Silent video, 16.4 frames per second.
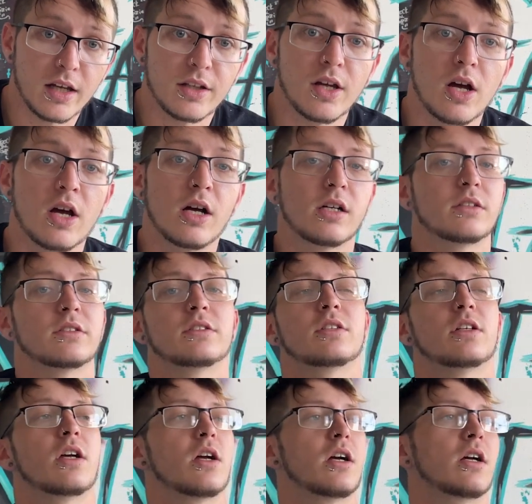on the Ox
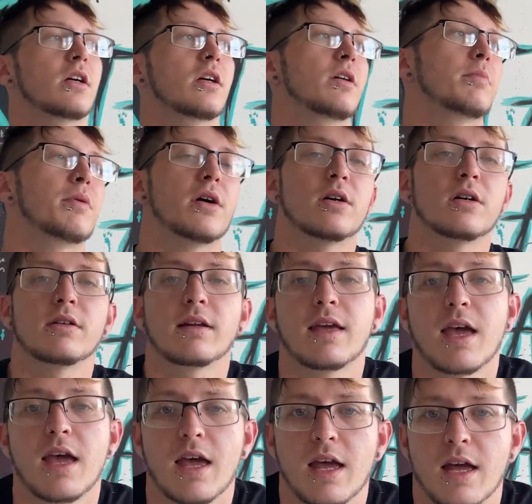Talk
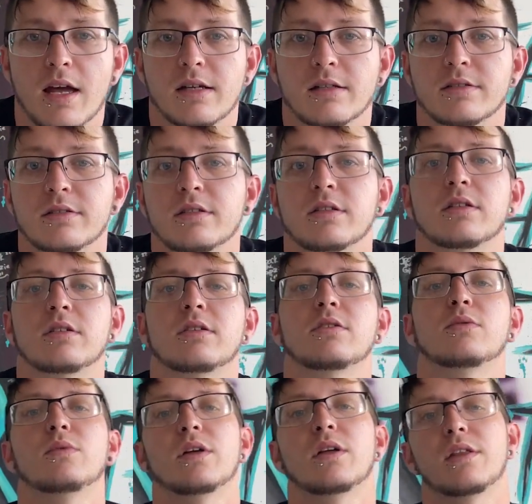podcast
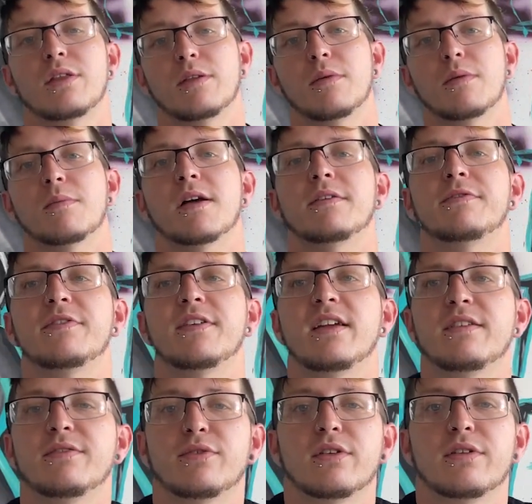with my
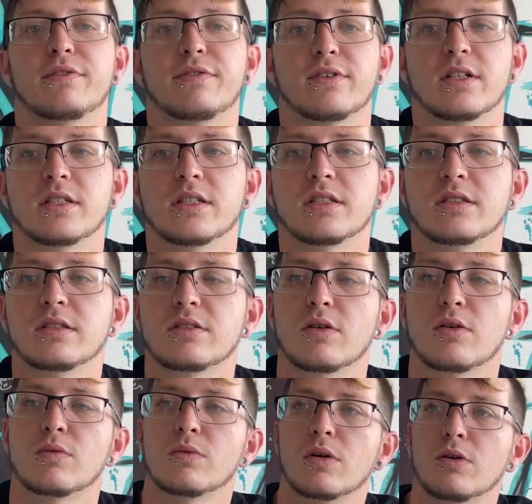favorite friends,
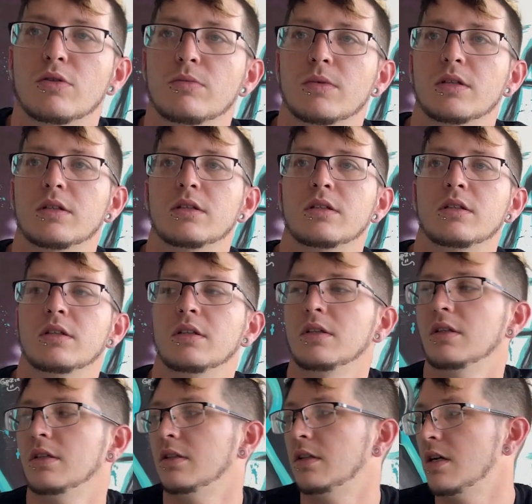Roma, Woo.
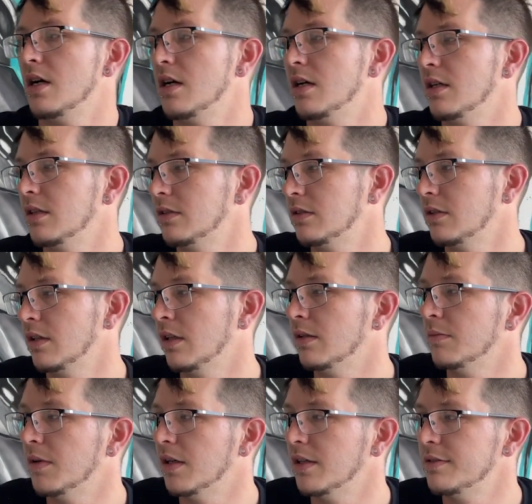the Ox,
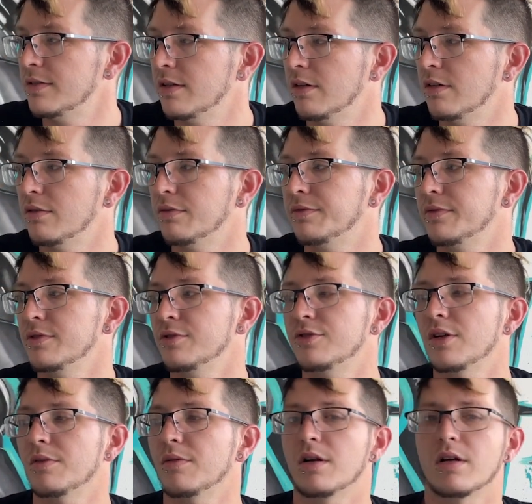and myself,
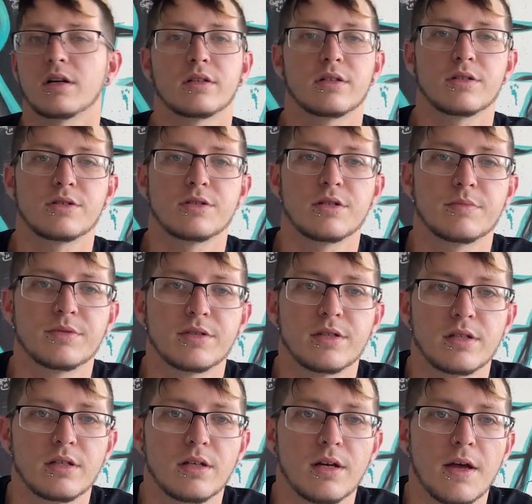J-Rock the Gypsy.